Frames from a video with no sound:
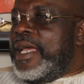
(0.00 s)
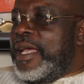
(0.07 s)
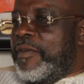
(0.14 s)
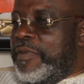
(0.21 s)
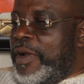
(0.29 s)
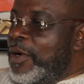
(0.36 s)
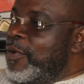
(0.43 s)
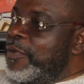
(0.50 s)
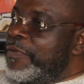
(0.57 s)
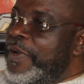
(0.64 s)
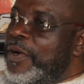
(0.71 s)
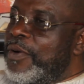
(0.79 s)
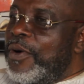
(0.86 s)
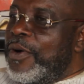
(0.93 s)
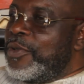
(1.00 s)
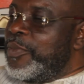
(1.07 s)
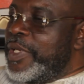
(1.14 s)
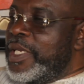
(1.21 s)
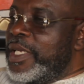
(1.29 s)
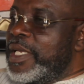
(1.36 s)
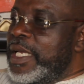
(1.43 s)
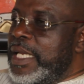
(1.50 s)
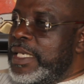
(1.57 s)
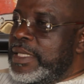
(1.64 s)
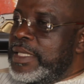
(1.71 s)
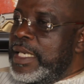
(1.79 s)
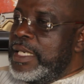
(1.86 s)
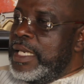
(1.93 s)
a very good friend called me and
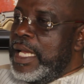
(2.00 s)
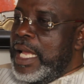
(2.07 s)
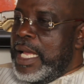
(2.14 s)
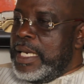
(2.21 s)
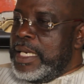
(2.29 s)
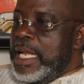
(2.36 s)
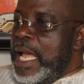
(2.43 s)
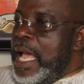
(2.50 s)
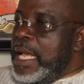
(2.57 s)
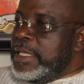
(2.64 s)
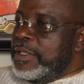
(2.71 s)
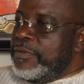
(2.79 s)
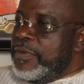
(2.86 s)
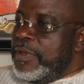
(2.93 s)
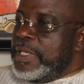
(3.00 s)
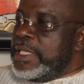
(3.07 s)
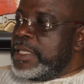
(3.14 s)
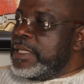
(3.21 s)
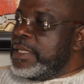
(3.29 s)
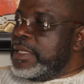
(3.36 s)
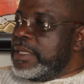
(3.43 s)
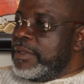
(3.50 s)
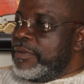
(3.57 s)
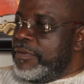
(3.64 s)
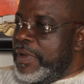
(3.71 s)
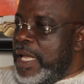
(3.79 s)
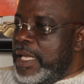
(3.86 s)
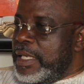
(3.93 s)
said, Ah, they are asking for this
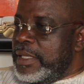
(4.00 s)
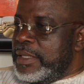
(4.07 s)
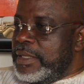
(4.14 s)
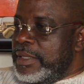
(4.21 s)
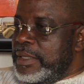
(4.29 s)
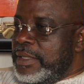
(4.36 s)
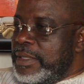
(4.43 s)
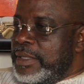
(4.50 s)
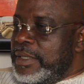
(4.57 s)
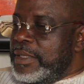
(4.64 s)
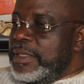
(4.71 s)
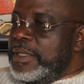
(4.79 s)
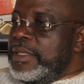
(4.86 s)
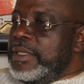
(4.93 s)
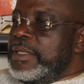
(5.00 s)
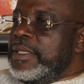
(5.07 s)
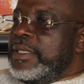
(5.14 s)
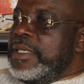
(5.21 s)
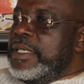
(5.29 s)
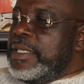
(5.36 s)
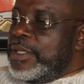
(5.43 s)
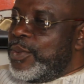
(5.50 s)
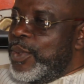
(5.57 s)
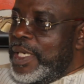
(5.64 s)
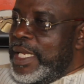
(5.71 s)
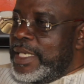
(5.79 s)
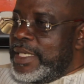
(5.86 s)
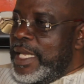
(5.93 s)
file. This is
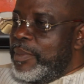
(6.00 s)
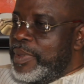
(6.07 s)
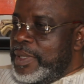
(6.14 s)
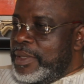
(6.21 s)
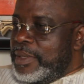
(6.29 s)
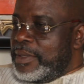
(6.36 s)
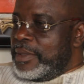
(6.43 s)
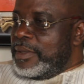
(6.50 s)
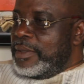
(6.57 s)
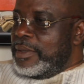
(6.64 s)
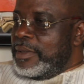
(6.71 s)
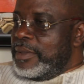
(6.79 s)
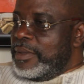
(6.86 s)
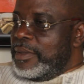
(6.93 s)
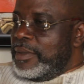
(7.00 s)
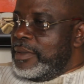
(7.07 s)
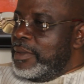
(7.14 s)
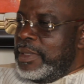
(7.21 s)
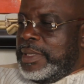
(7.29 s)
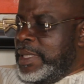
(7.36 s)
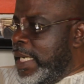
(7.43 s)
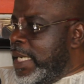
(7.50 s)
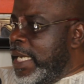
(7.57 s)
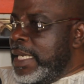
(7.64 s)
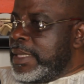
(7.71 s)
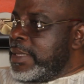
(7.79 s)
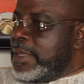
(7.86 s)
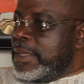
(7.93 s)
what has happened. Is the
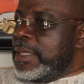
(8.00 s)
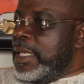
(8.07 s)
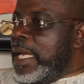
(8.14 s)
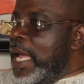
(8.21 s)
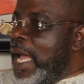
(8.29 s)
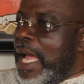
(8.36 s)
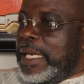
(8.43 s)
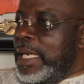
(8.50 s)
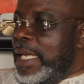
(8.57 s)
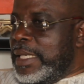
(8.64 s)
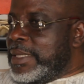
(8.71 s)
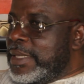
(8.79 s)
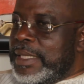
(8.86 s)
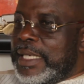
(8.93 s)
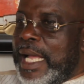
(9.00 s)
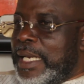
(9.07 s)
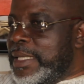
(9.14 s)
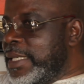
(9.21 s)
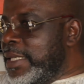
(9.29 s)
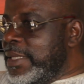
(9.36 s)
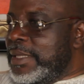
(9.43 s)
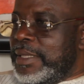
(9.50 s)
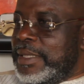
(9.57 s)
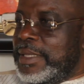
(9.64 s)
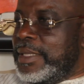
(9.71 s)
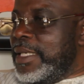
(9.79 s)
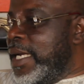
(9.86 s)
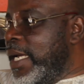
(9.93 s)
case are they still gathering
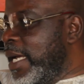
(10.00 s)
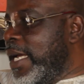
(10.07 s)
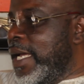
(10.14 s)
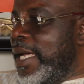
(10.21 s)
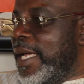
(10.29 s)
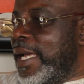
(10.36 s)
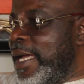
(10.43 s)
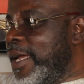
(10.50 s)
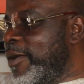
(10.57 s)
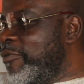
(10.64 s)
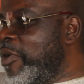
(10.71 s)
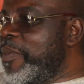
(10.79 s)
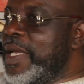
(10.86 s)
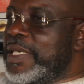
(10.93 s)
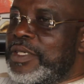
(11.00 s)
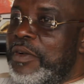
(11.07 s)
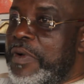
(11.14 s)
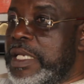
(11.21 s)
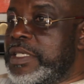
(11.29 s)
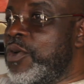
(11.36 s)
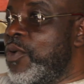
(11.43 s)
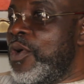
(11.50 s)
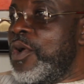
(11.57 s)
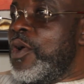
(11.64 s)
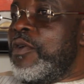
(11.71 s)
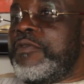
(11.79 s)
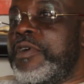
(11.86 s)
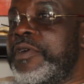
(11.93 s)
uh, information about us? So
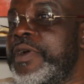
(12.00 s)
we've